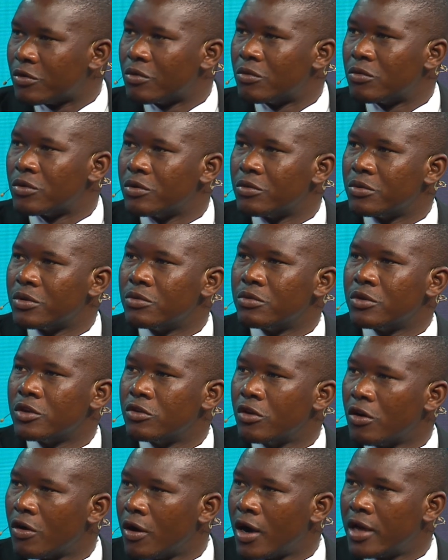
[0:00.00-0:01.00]
We
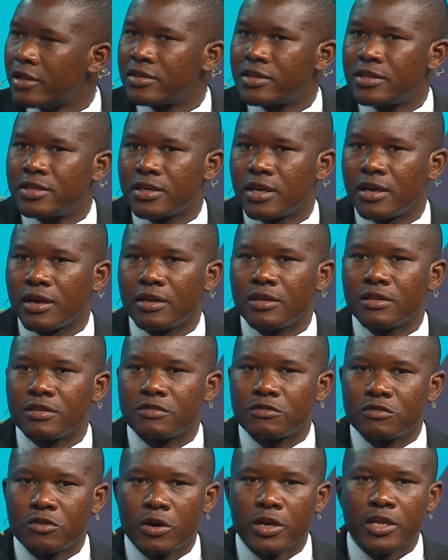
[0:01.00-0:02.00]
don't want
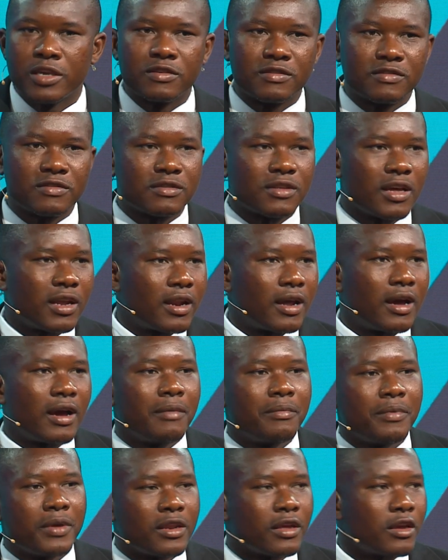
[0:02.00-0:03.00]
stories that are
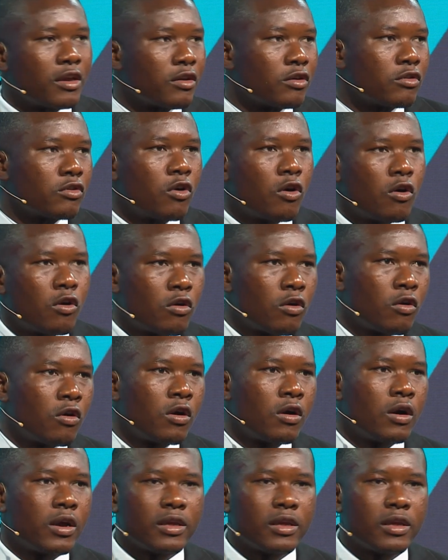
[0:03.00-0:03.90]
happening in Congo,